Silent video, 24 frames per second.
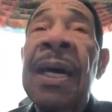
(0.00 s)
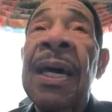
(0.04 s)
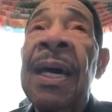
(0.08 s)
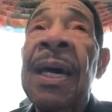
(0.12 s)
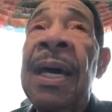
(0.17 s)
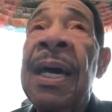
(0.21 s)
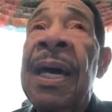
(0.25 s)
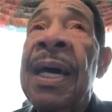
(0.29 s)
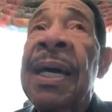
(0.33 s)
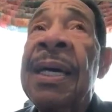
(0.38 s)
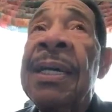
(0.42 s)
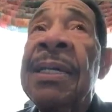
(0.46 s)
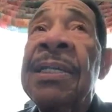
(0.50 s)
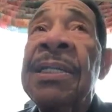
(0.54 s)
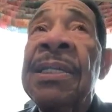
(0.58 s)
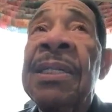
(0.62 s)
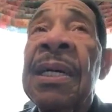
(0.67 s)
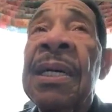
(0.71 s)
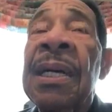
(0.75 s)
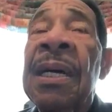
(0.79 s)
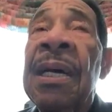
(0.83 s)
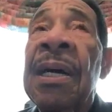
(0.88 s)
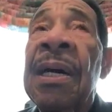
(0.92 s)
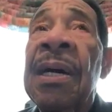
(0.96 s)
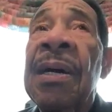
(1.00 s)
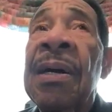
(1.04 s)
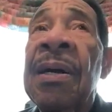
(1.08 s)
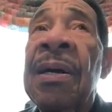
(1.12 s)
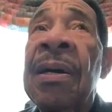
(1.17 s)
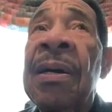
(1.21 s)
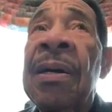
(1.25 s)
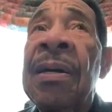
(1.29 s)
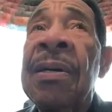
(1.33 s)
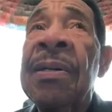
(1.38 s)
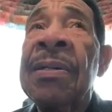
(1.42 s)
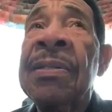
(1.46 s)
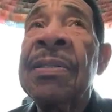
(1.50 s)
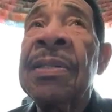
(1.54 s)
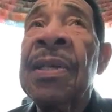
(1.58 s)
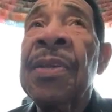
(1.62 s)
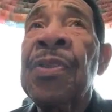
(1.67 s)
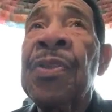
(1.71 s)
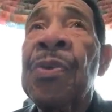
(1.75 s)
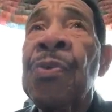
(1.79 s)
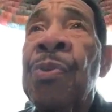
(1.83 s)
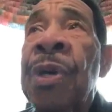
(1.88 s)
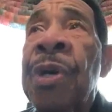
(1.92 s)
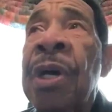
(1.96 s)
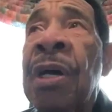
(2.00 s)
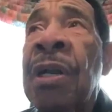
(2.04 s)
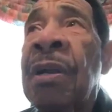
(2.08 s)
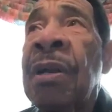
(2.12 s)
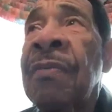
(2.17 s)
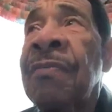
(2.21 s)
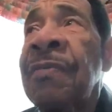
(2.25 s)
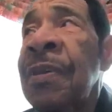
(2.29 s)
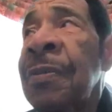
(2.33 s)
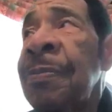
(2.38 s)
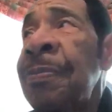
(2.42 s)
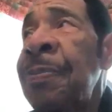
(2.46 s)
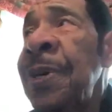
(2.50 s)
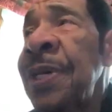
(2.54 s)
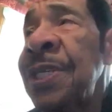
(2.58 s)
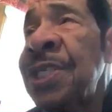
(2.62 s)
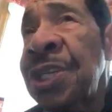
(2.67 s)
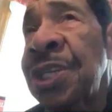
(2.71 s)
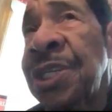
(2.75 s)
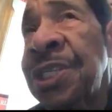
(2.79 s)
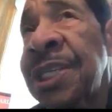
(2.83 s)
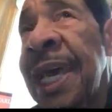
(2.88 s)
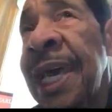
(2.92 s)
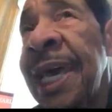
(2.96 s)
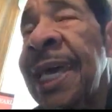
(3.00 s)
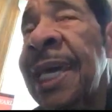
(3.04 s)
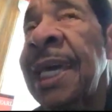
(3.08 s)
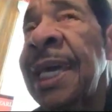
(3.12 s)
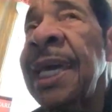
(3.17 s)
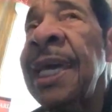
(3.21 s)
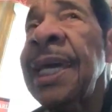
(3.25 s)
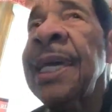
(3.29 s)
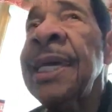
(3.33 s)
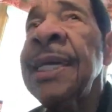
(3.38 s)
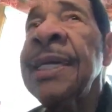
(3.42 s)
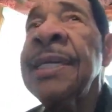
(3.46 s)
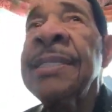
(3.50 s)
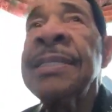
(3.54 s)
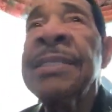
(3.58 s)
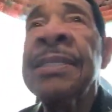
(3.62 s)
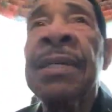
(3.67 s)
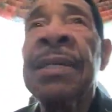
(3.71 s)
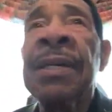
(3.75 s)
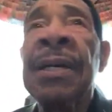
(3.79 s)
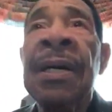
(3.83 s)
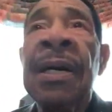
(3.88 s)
And the thrill of the picture taking,